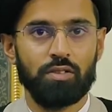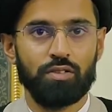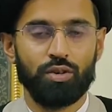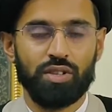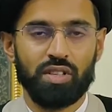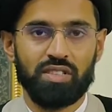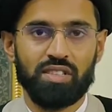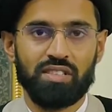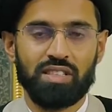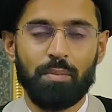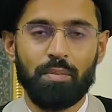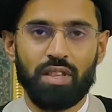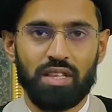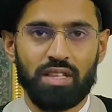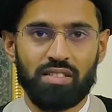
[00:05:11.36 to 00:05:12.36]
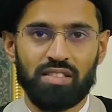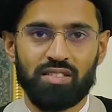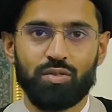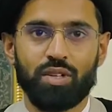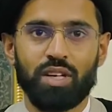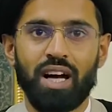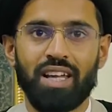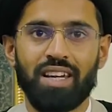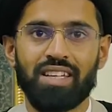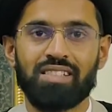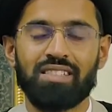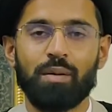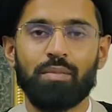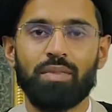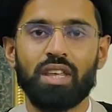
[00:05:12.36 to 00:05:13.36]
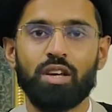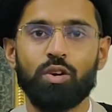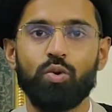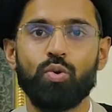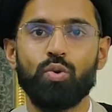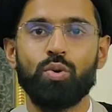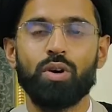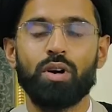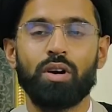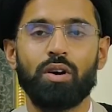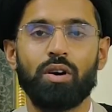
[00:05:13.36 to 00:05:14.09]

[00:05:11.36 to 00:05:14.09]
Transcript: So this is something, this is regarding something who,